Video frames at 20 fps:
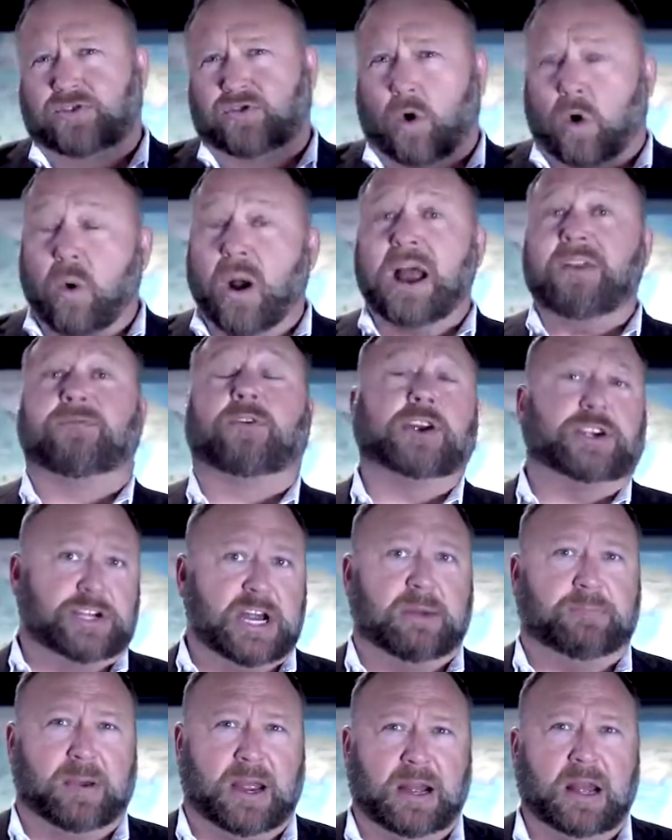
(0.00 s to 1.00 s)
store-wide free
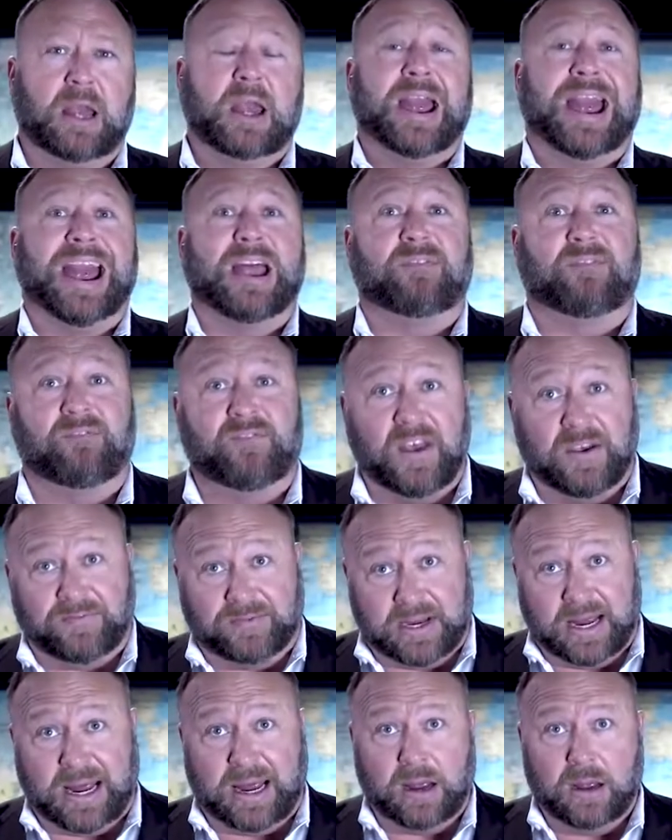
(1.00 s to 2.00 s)
shipping and
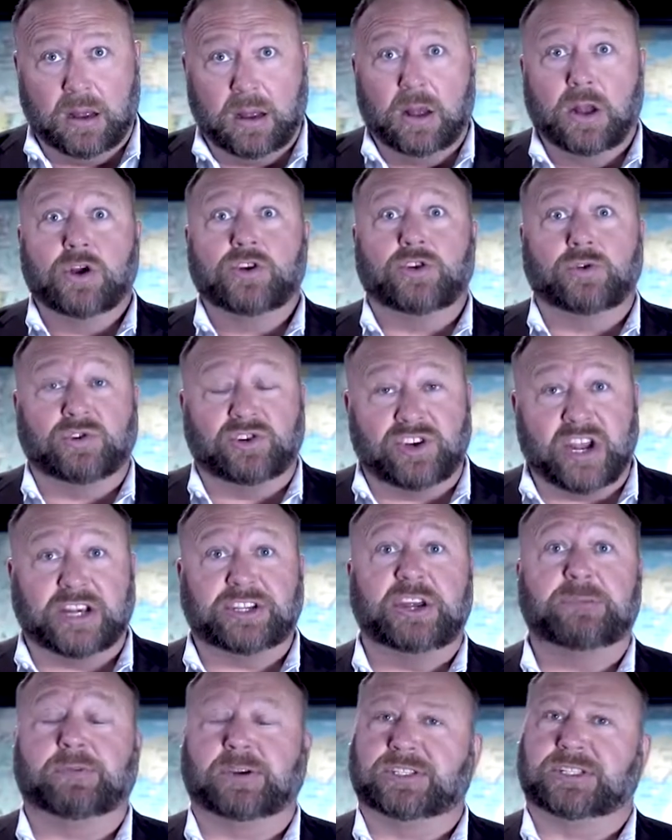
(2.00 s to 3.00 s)
50 to
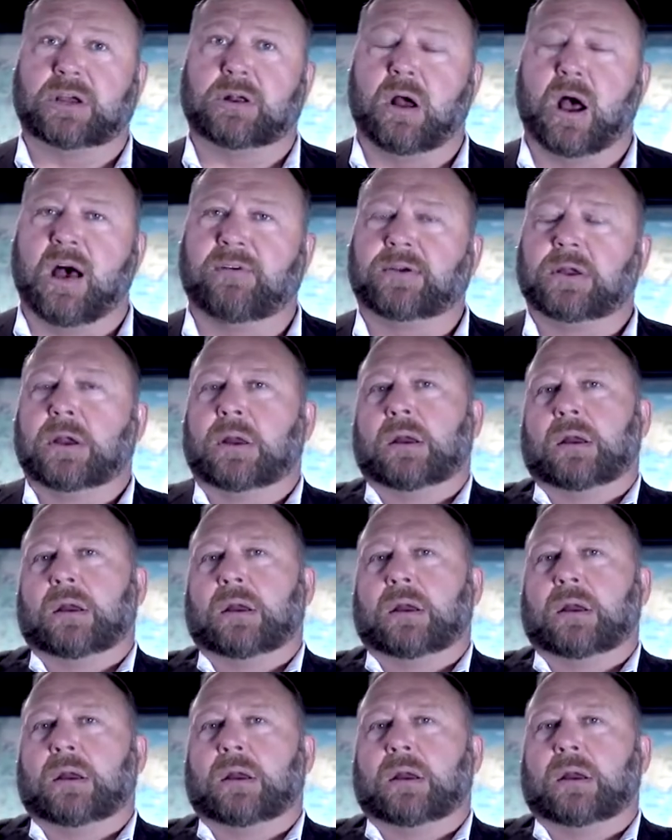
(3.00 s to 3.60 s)
60% off